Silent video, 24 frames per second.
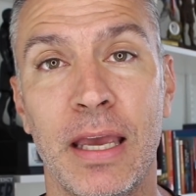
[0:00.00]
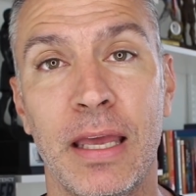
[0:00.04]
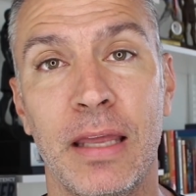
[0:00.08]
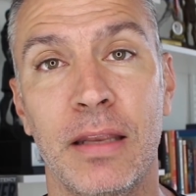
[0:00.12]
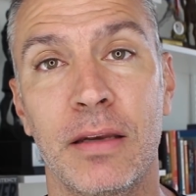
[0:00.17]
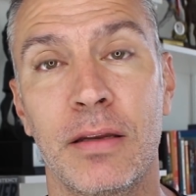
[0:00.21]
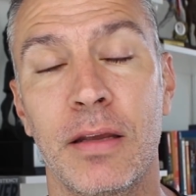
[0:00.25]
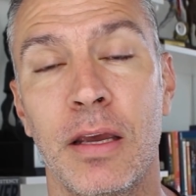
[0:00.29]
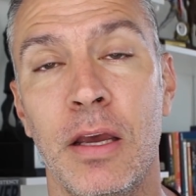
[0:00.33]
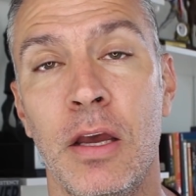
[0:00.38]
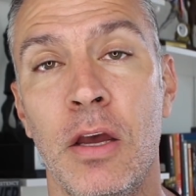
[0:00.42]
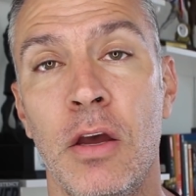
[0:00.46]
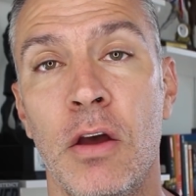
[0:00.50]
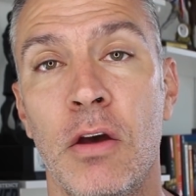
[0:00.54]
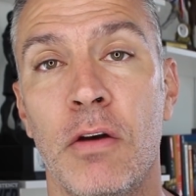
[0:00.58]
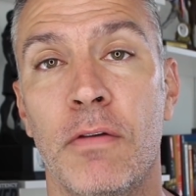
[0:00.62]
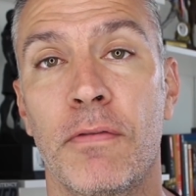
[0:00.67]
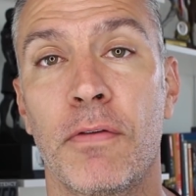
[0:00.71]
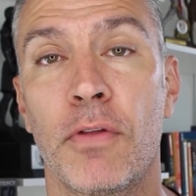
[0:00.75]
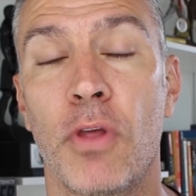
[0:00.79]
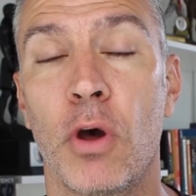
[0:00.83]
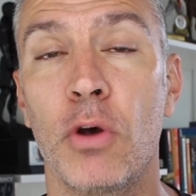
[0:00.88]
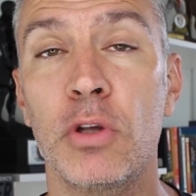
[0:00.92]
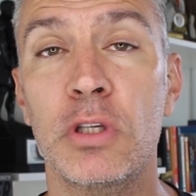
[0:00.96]
And
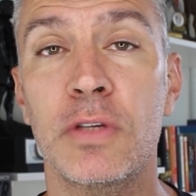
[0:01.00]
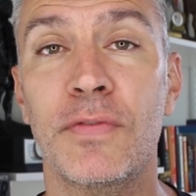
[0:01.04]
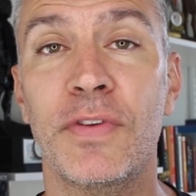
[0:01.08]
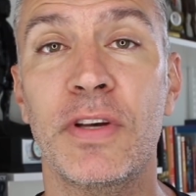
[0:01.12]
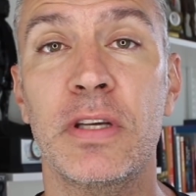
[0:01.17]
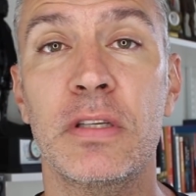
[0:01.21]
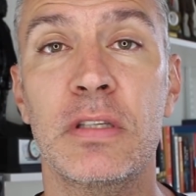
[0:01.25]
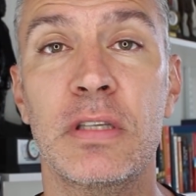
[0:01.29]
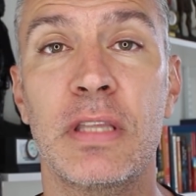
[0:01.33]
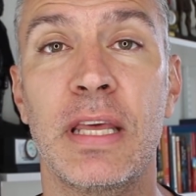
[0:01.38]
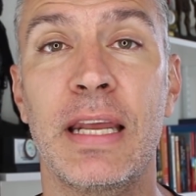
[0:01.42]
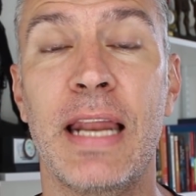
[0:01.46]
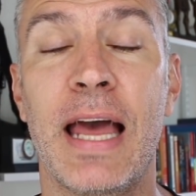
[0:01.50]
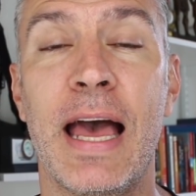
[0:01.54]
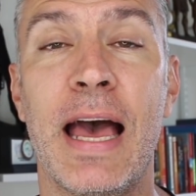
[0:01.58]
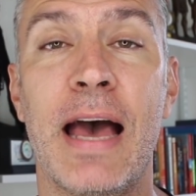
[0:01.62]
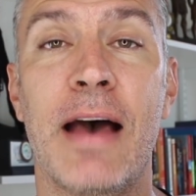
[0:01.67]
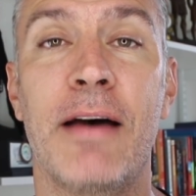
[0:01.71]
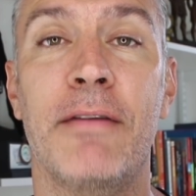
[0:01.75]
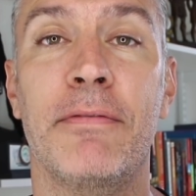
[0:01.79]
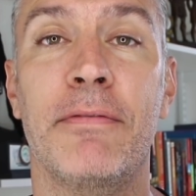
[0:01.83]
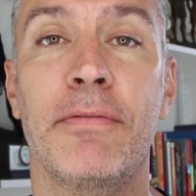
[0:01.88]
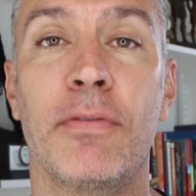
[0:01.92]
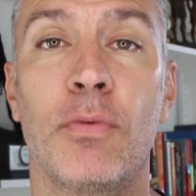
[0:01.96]
for those of us that
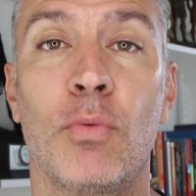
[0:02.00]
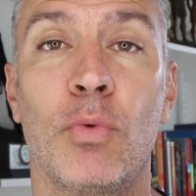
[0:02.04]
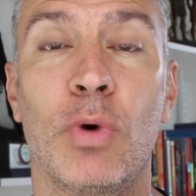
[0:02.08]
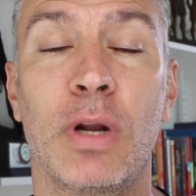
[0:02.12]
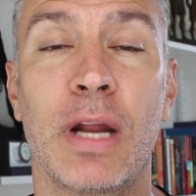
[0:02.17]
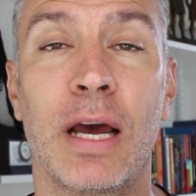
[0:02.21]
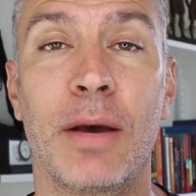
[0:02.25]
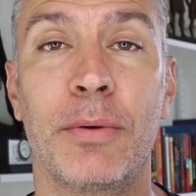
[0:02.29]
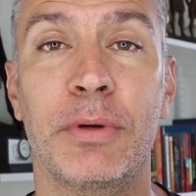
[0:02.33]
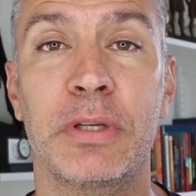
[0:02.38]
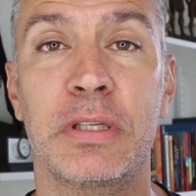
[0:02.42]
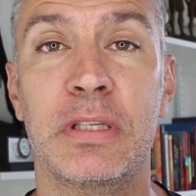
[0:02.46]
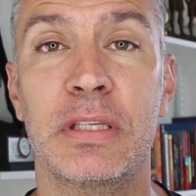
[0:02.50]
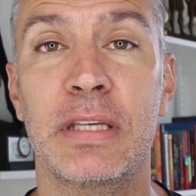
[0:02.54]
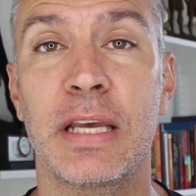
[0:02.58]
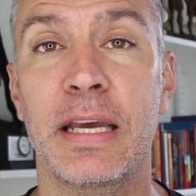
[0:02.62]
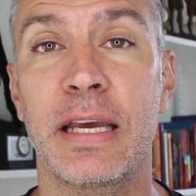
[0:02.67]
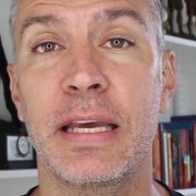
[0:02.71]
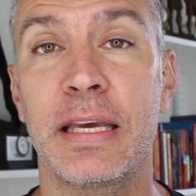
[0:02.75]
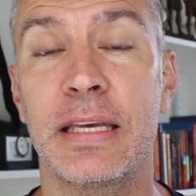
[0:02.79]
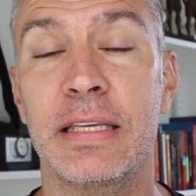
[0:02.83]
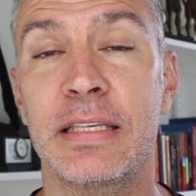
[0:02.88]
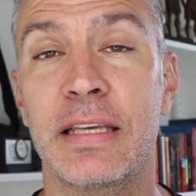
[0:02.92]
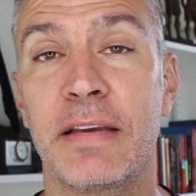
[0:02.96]
have what I would
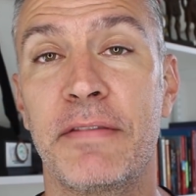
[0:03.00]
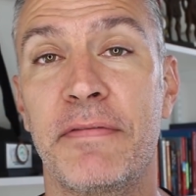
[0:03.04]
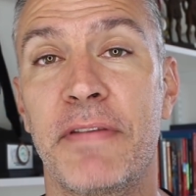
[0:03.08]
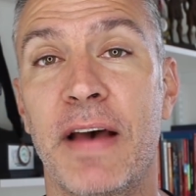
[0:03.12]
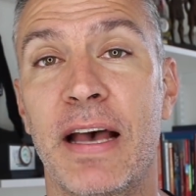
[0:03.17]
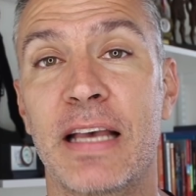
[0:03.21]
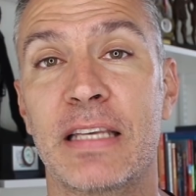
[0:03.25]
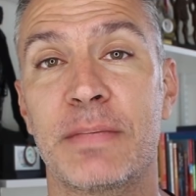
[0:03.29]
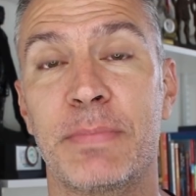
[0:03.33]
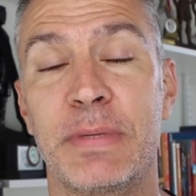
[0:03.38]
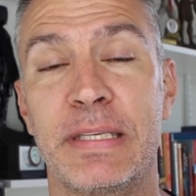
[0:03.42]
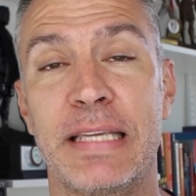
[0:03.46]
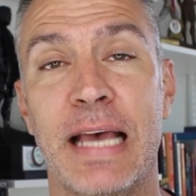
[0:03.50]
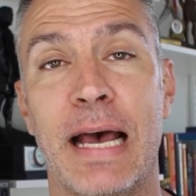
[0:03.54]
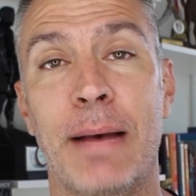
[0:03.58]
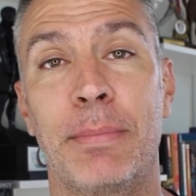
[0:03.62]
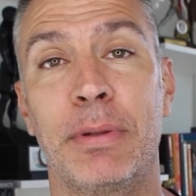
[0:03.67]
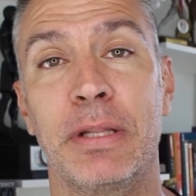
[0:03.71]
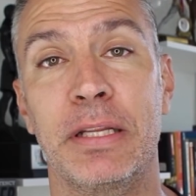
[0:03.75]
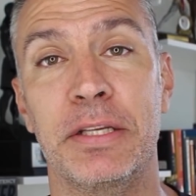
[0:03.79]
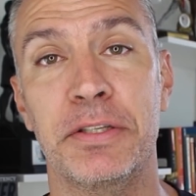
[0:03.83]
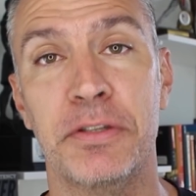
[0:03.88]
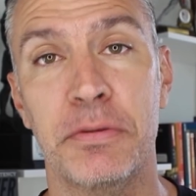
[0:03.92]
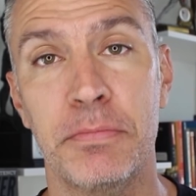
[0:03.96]
say is a fast
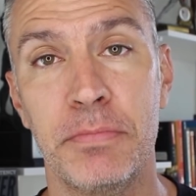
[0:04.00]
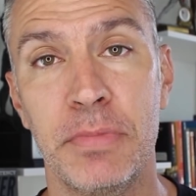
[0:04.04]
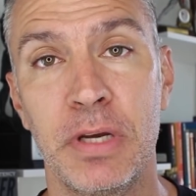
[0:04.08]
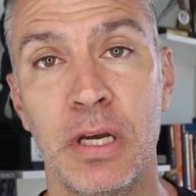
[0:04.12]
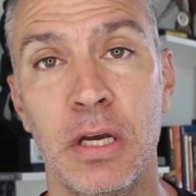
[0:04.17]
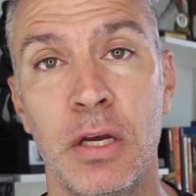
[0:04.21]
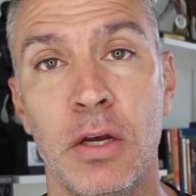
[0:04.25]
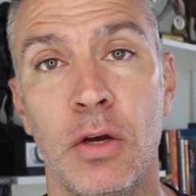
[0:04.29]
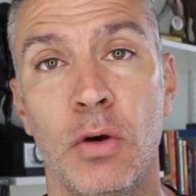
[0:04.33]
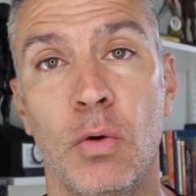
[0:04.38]
metabolism,